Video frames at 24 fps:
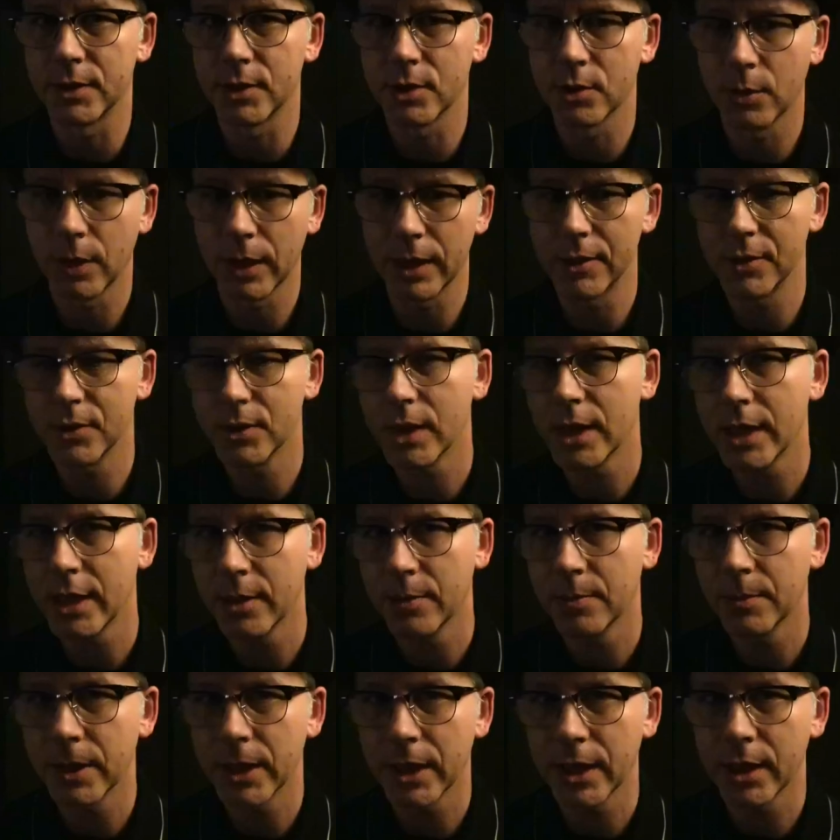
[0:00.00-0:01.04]
So I see
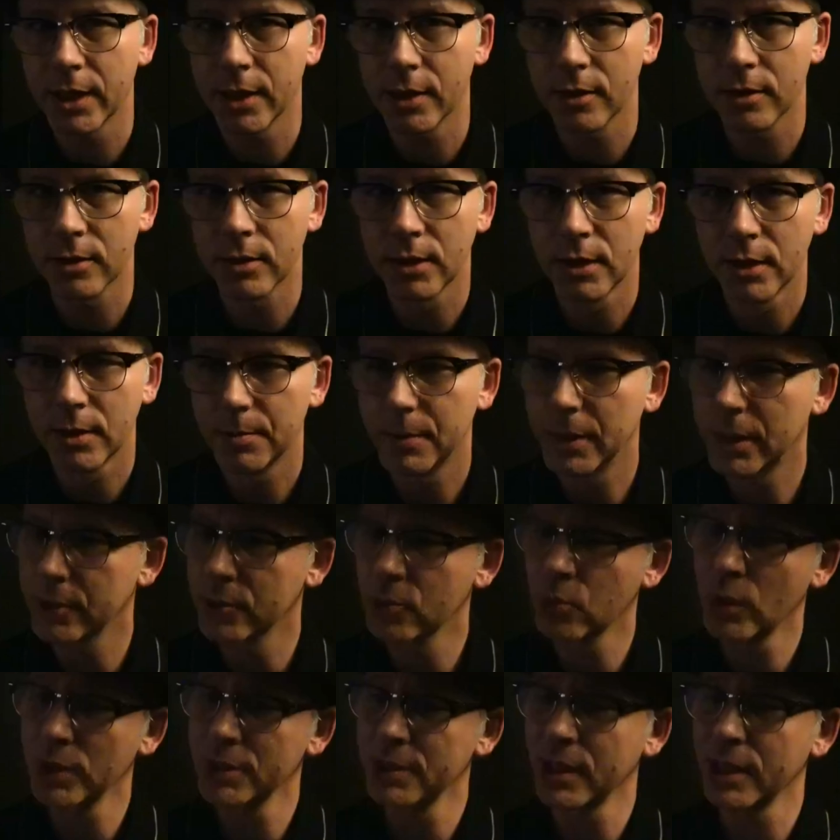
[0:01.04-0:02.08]
them there because
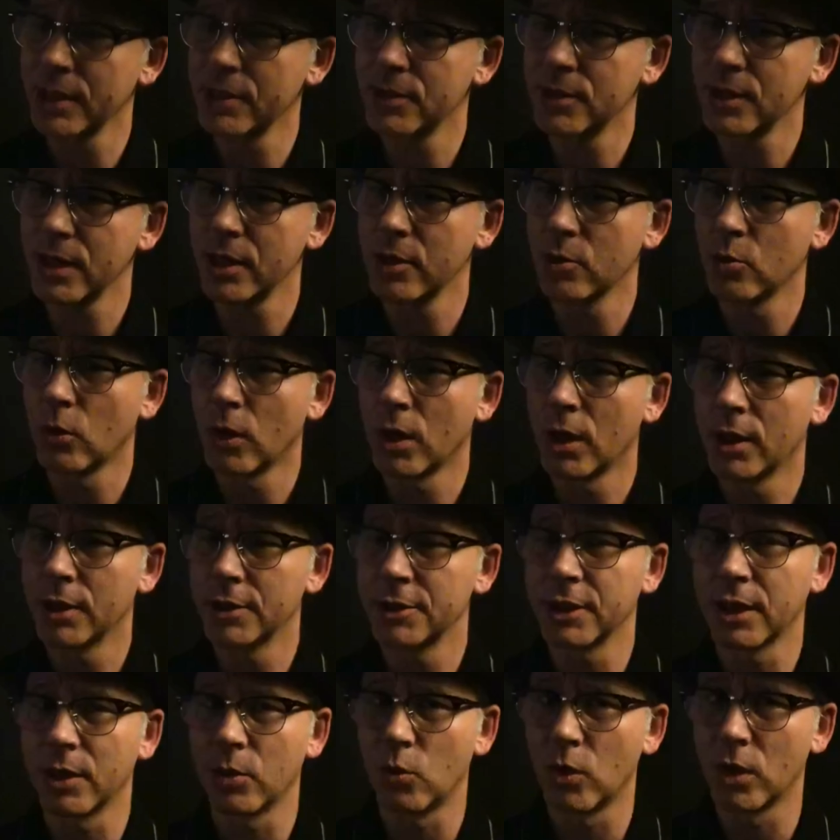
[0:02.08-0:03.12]
once I see a
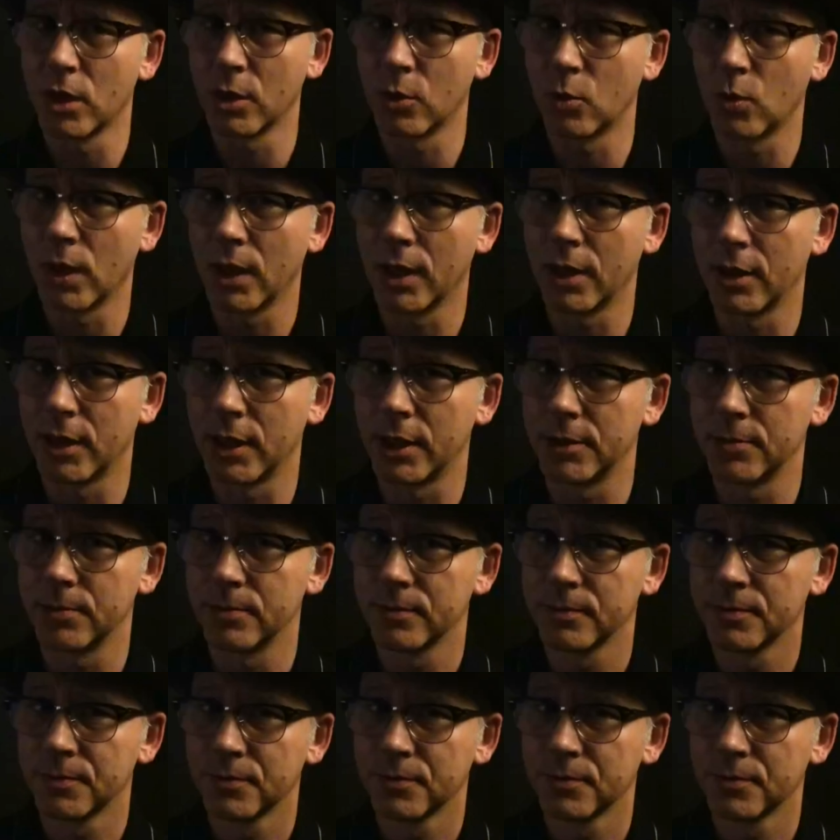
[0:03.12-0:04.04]
watch, I want to wear it.